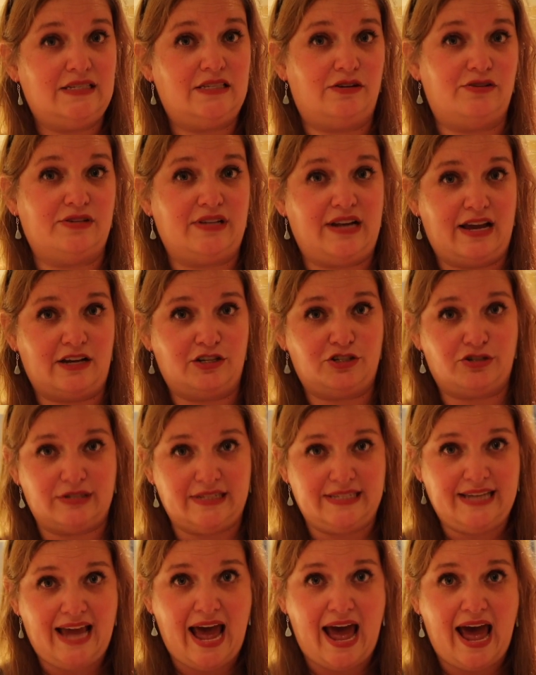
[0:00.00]
there's an extra
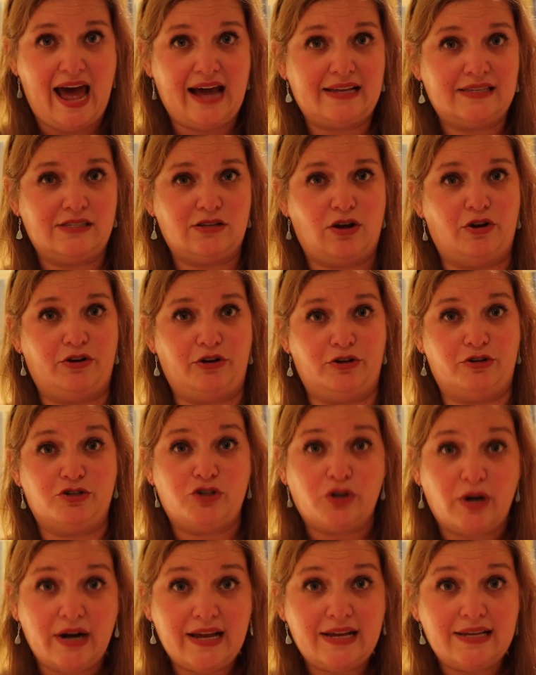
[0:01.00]
tax on your
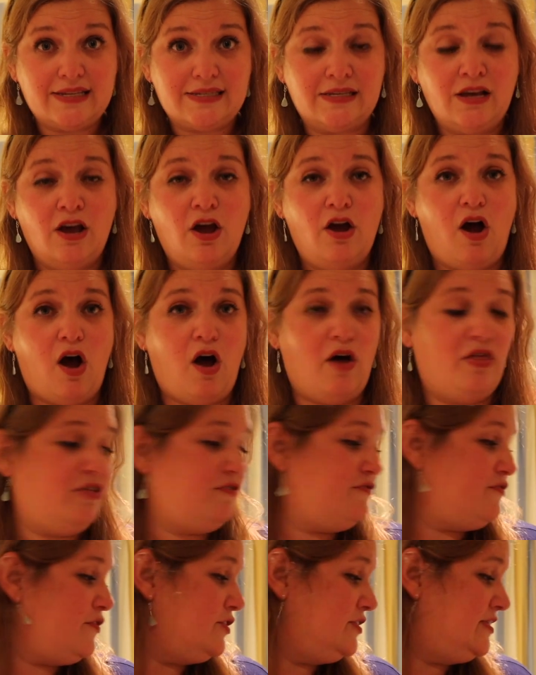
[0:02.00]
drinks on the
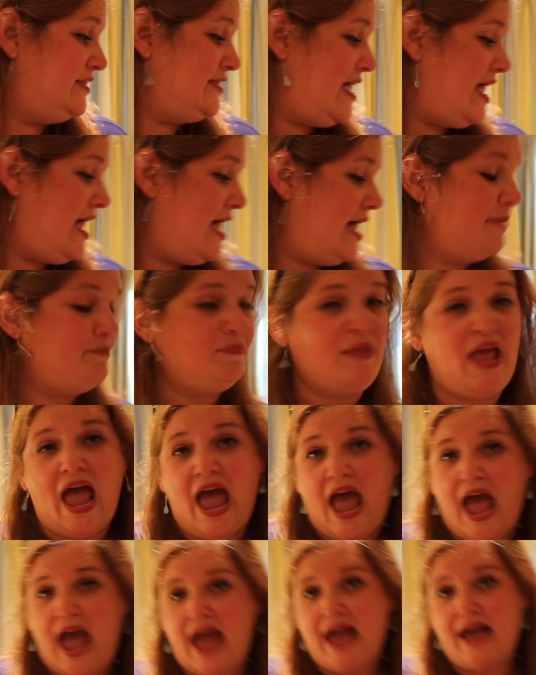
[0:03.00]
first day.
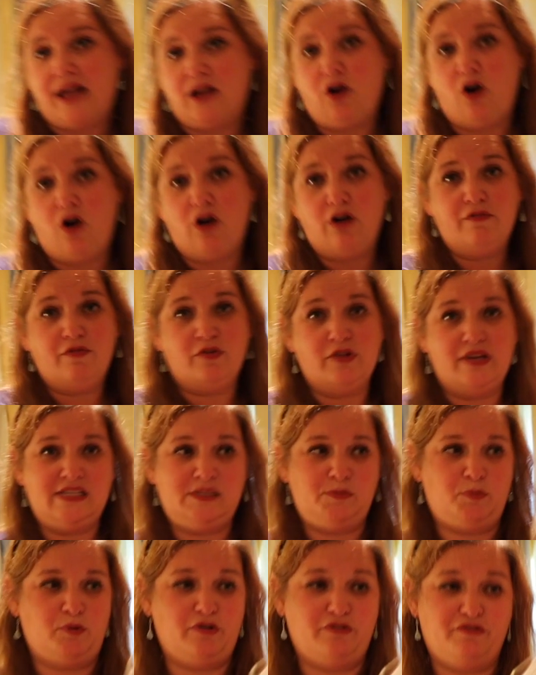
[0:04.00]
And Carnival
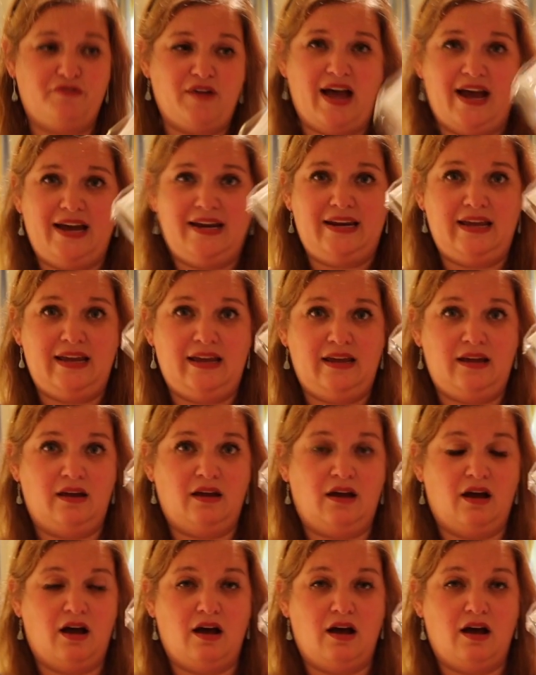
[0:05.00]
is providing